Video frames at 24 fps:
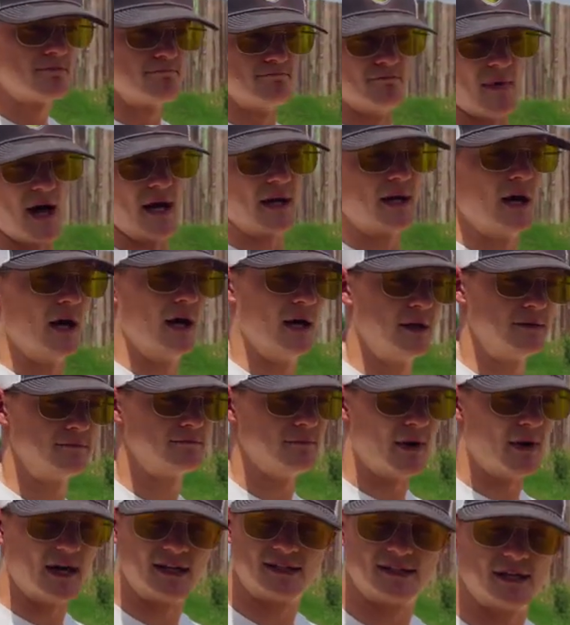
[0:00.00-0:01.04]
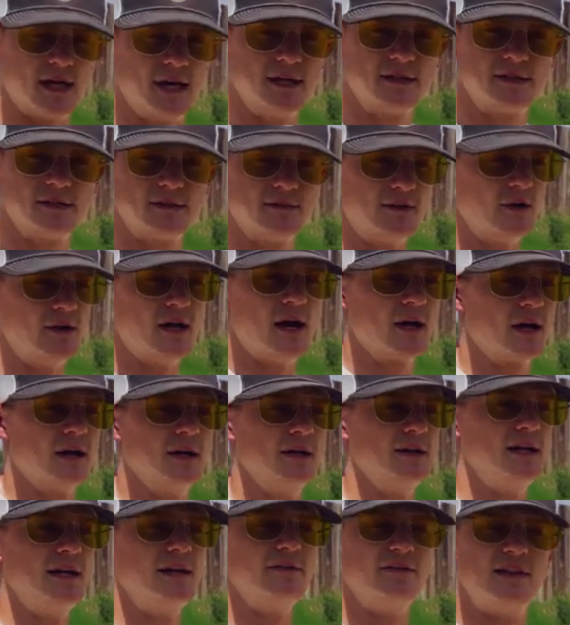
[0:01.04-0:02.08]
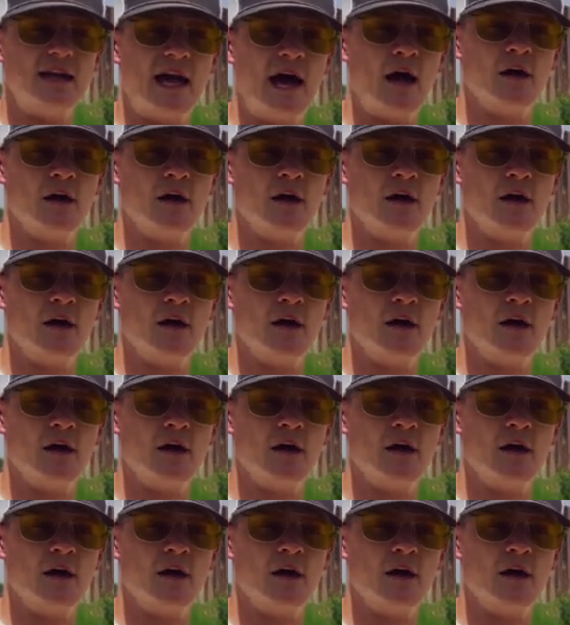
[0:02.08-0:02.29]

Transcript: My sights, they're not going to leave the